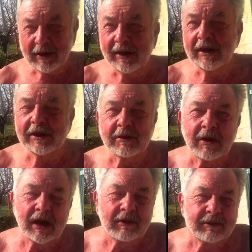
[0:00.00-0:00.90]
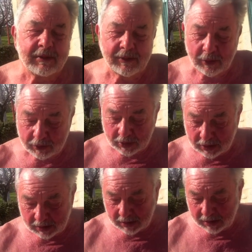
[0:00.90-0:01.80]
No, I think it's quite
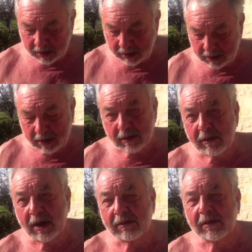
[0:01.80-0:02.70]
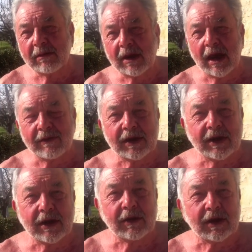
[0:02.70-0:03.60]
unfortunate that we're having
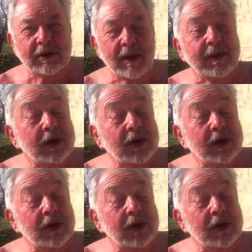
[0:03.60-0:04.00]
to do this one,